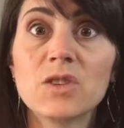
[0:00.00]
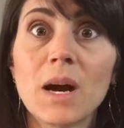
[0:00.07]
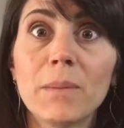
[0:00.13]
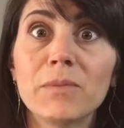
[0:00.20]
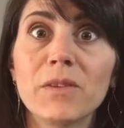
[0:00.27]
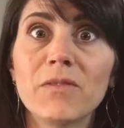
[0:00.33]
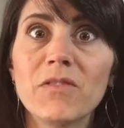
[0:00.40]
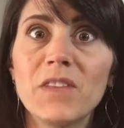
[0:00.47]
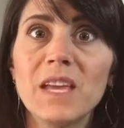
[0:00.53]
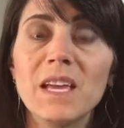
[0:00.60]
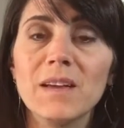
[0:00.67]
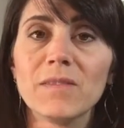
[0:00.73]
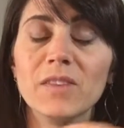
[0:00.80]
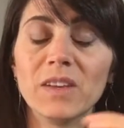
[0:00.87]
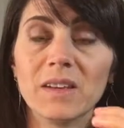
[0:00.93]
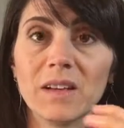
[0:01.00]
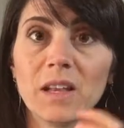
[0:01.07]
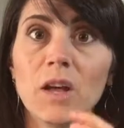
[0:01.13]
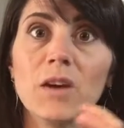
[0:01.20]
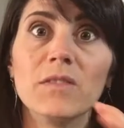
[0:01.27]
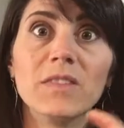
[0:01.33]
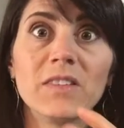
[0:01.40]
drops of thieves and
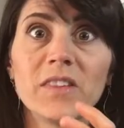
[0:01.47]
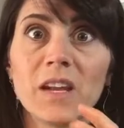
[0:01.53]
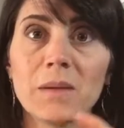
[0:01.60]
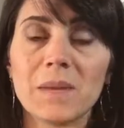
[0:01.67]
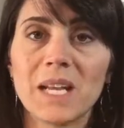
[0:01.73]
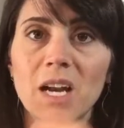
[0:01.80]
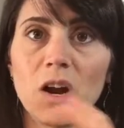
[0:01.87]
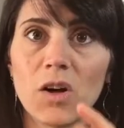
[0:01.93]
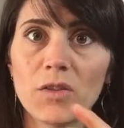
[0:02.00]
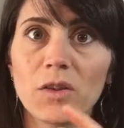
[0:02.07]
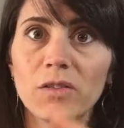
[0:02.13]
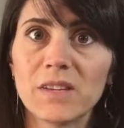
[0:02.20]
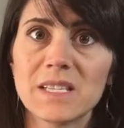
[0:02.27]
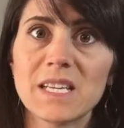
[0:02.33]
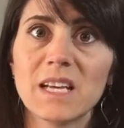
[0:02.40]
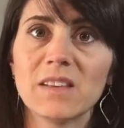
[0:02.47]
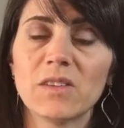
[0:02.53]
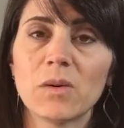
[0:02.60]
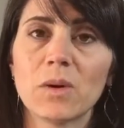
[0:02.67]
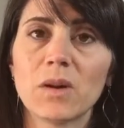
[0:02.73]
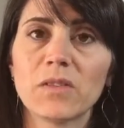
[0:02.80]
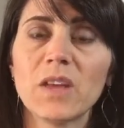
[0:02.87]
clove and cinnamon and all those intense
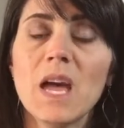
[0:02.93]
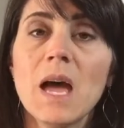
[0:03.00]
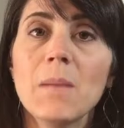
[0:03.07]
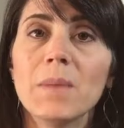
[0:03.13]
oils,